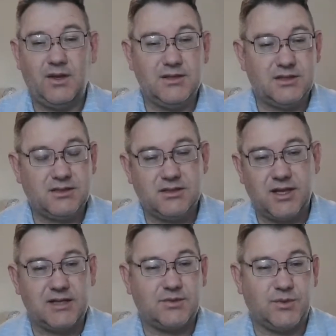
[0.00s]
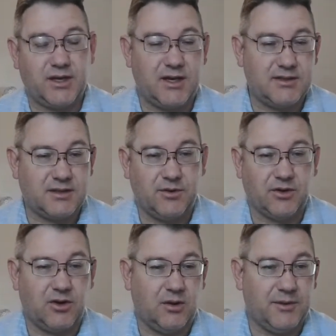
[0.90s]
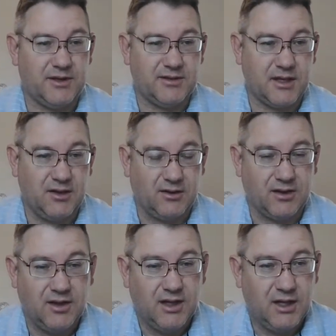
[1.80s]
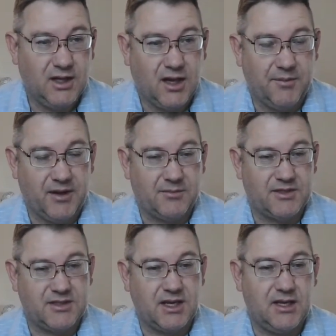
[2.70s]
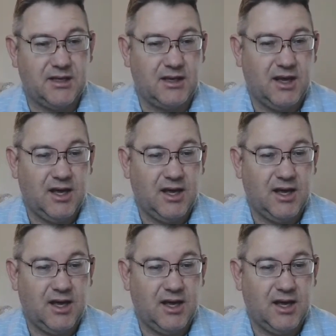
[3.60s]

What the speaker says: Just this last week, I had someone call me and say, look, I made a mistake.